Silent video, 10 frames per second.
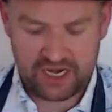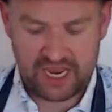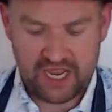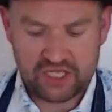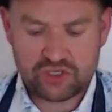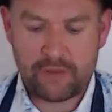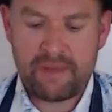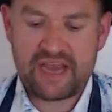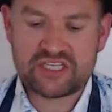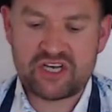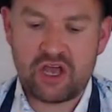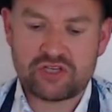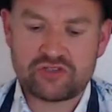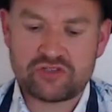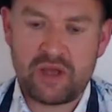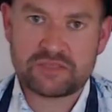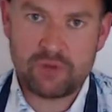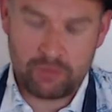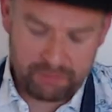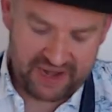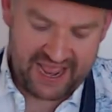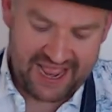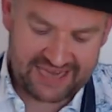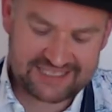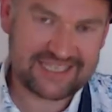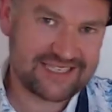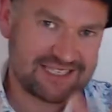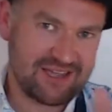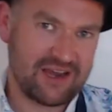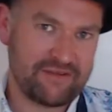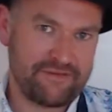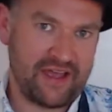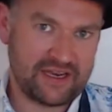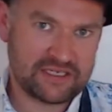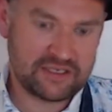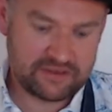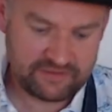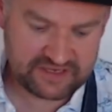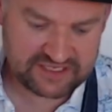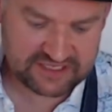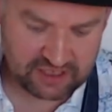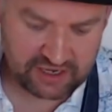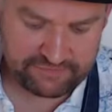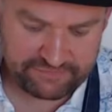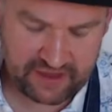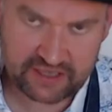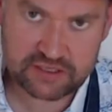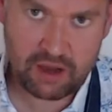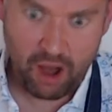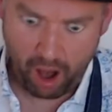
Okay, so it makes a nice robust mold, but it has this side effect. This side effect.